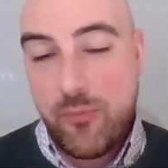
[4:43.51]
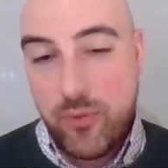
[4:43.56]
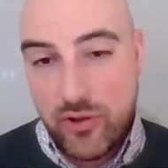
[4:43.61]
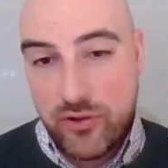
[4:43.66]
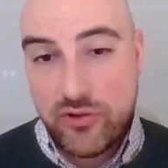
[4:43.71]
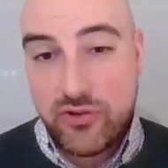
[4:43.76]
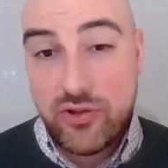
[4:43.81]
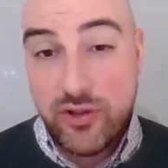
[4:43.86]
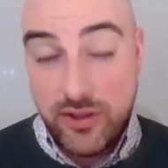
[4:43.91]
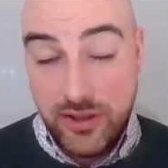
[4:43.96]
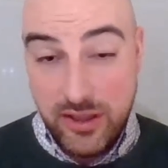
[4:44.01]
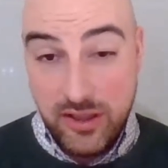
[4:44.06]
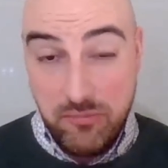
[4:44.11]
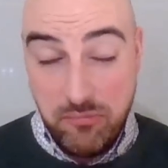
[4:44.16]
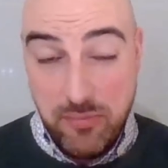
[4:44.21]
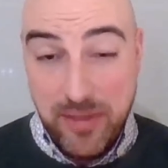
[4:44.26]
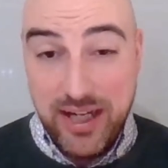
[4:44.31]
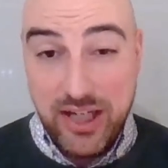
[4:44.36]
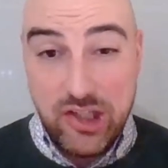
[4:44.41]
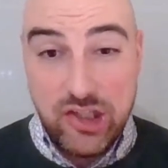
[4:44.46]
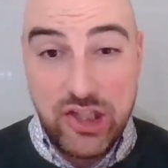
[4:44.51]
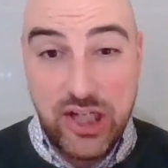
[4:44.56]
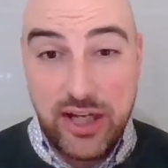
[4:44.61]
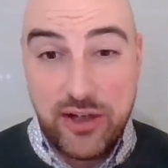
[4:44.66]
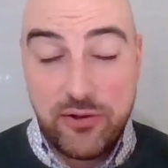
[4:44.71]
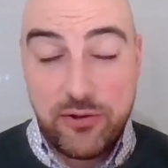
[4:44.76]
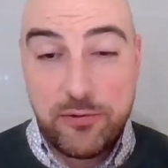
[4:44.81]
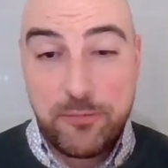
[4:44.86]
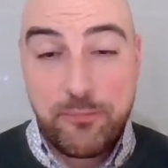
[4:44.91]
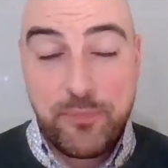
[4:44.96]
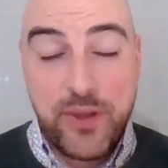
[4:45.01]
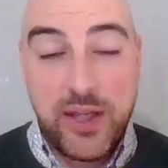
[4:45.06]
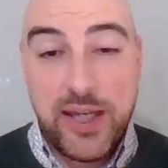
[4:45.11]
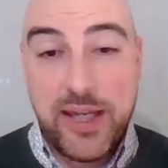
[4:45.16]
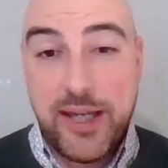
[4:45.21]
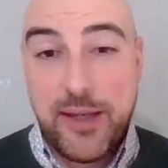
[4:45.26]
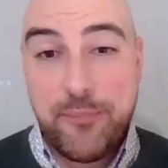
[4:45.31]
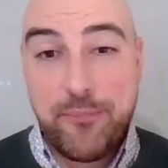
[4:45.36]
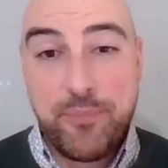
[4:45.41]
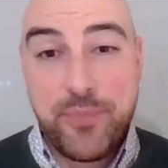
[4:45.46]
But on main channel,
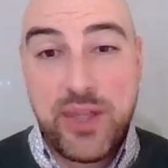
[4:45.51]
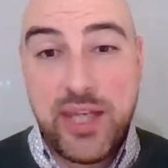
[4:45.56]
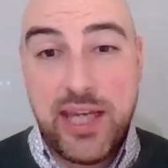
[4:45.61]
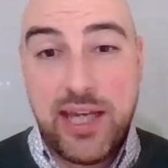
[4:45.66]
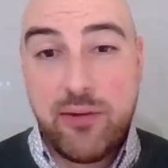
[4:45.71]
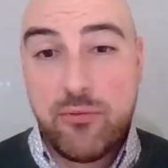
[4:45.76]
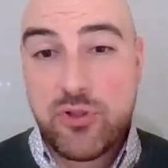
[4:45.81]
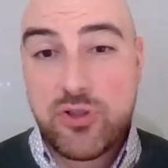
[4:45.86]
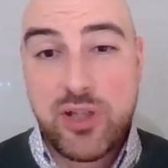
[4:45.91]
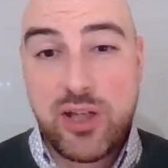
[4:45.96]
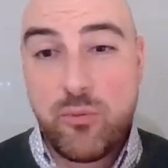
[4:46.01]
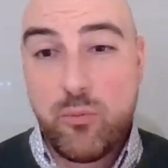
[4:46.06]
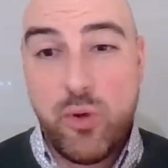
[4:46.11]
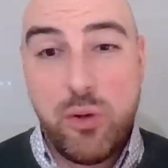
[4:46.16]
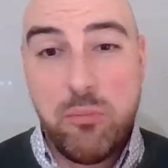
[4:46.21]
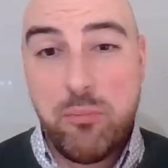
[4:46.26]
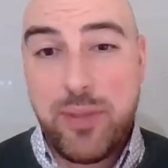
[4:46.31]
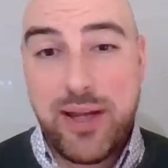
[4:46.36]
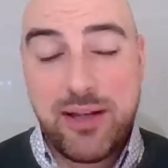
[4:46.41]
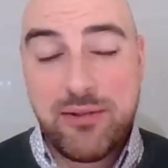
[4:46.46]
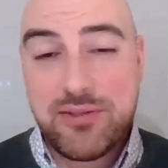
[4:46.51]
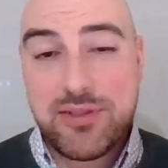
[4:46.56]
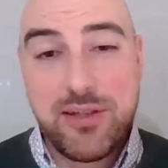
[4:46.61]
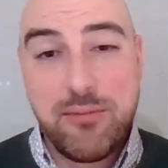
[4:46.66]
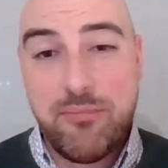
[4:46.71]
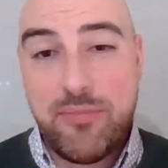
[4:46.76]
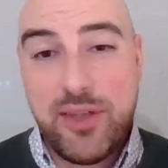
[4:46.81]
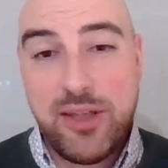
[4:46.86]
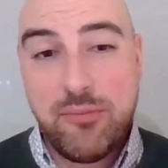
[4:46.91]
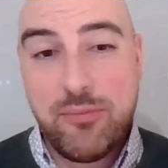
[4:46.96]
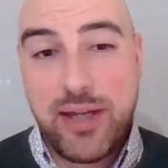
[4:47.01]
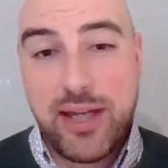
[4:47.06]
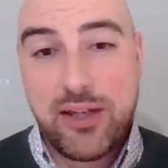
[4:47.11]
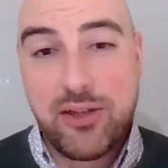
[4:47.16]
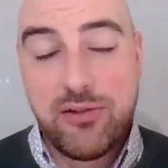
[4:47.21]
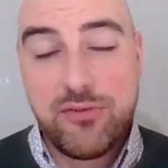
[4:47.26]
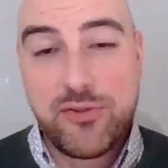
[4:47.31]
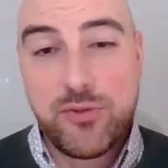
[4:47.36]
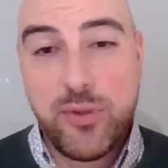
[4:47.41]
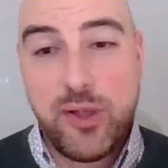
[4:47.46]
it was like £1 something back
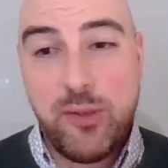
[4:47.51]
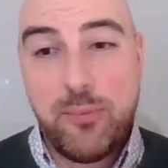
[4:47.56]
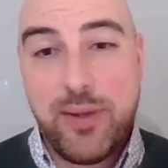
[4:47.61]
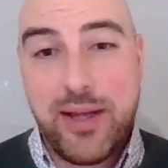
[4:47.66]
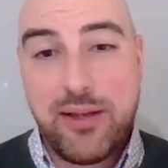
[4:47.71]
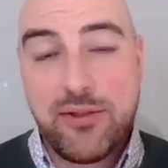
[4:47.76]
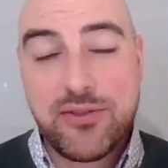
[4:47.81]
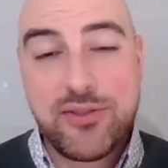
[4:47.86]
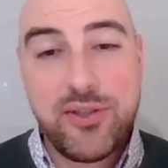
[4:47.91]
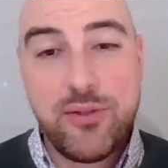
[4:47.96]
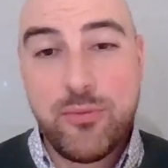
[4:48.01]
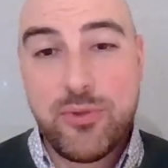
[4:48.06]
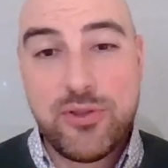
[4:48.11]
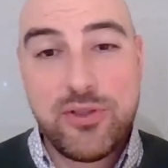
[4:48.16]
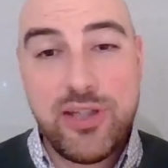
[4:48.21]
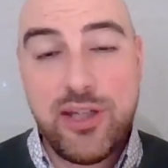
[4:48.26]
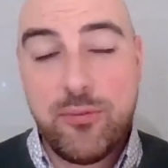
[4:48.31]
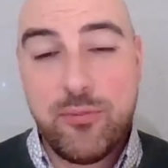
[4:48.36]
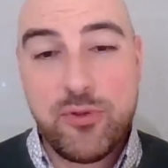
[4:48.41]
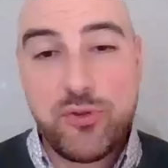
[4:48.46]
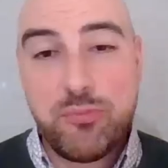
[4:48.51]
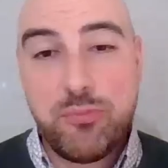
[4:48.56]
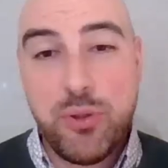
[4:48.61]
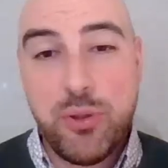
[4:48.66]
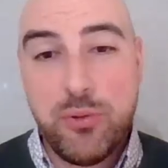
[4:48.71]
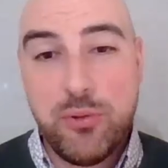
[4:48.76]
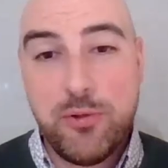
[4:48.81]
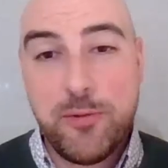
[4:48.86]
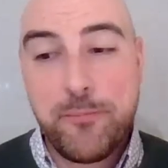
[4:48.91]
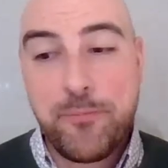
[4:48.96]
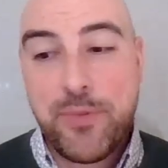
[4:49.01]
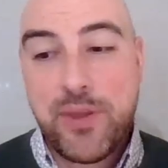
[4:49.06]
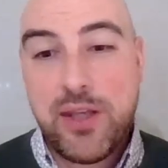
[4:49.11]
off £20. So it was poor.